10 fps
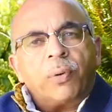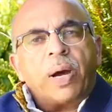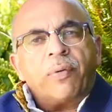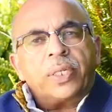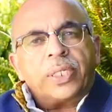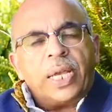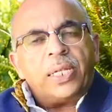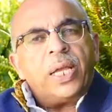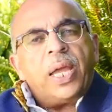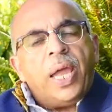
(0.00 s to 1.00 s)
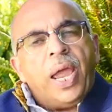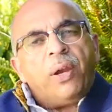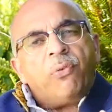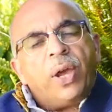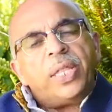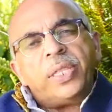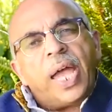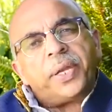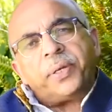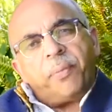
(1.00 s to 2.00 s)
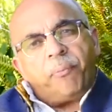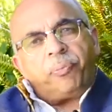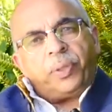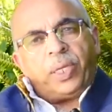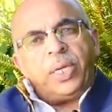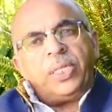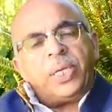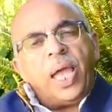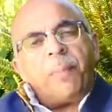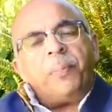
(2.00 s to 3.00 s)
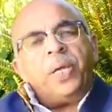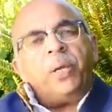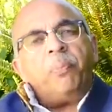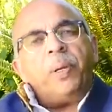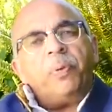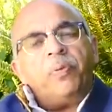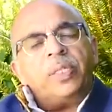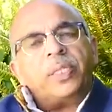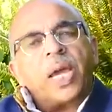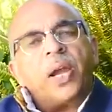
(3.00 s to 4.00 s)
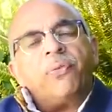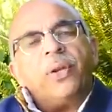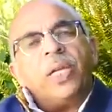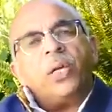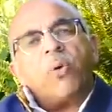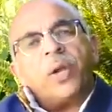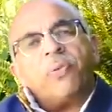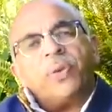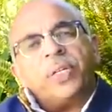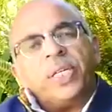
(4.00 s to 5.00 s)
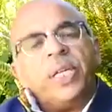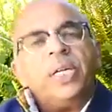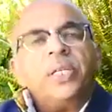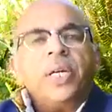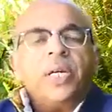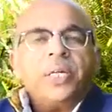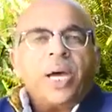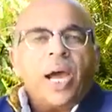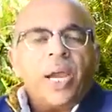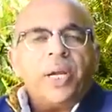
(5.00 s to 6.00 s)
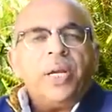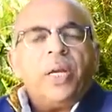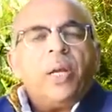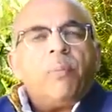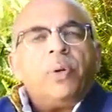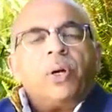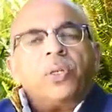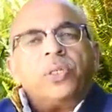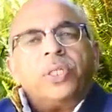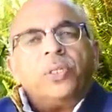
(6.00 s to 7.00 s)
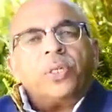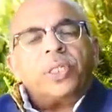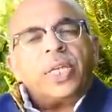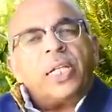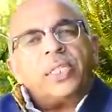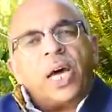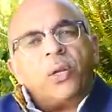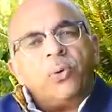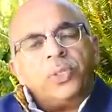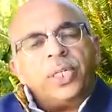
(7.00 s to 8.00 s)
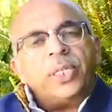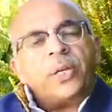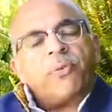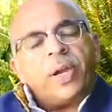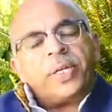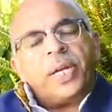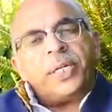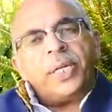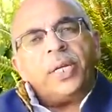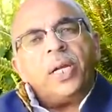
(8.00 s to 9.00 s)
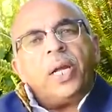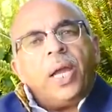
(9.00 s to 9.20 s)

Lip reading: from our cell, and when that is happening, people will start feeling quite fatigued, tired, because your cells are losing that vitality,